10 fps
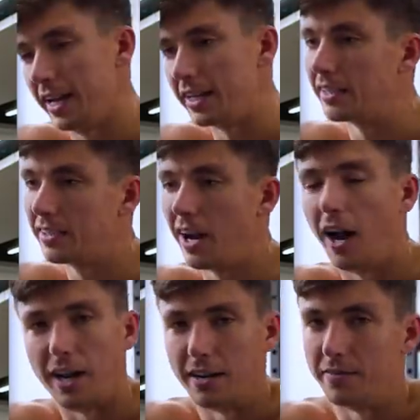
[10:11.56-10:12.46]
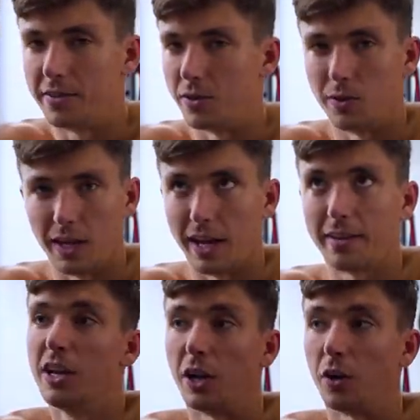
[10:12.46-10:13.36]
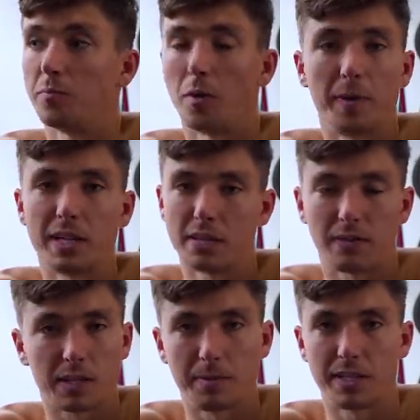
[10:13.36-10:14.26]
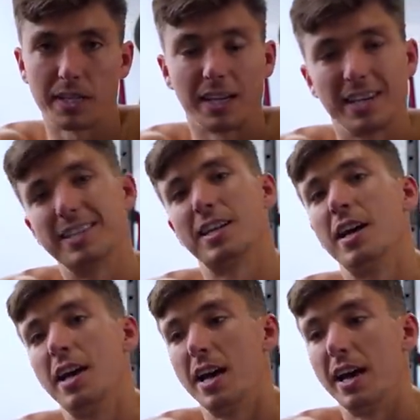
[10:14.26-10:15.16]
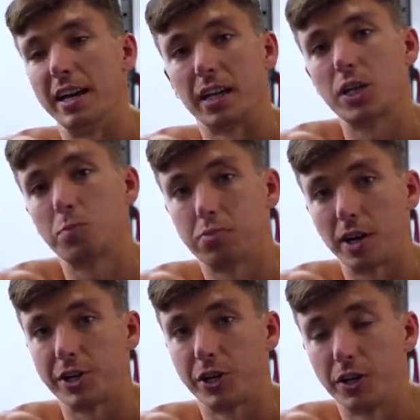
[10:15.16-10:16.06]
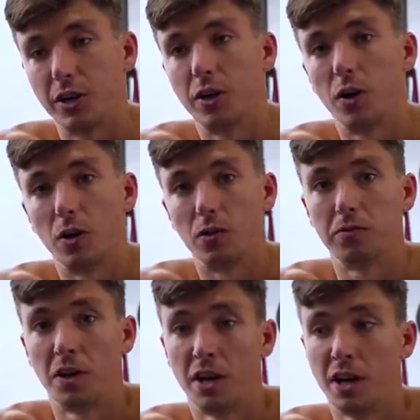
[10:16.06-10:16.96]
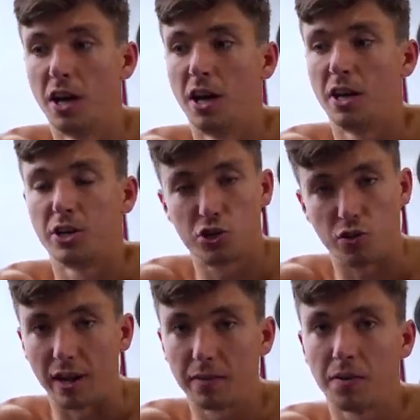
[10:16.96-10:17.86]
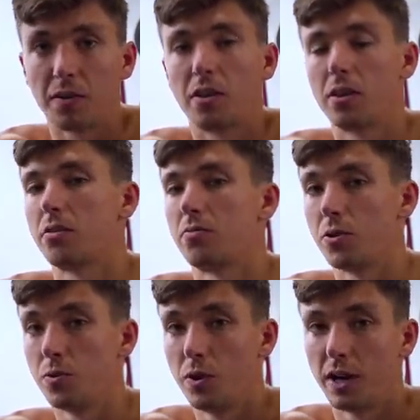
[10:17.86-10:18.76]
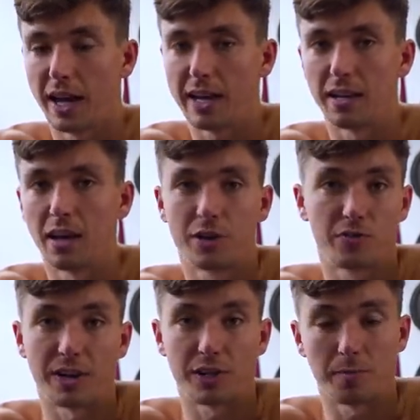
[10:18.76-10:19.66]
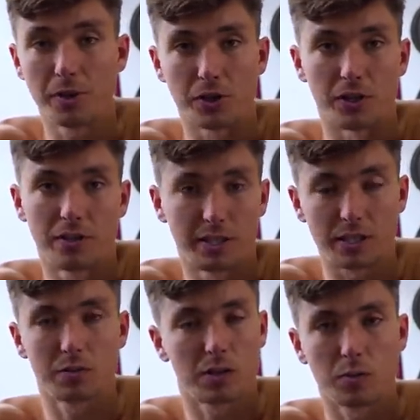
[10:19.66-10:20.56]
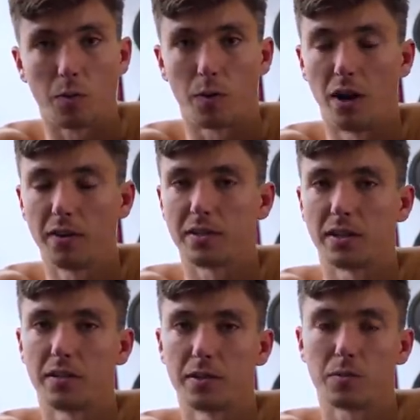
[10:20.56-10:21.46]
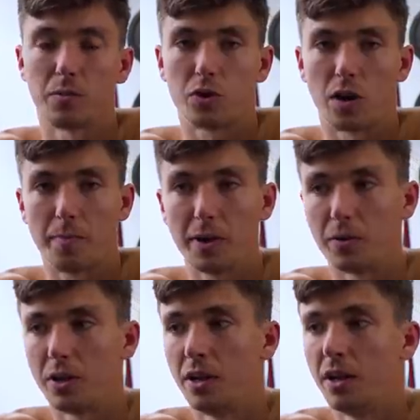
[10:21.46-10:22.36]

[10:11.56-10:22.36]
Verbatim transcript: And then kind of do that. You know, mobility, flexibility is an expression of strength through a large range of motion. That's, that's what we're after, and that's what we're trying to build.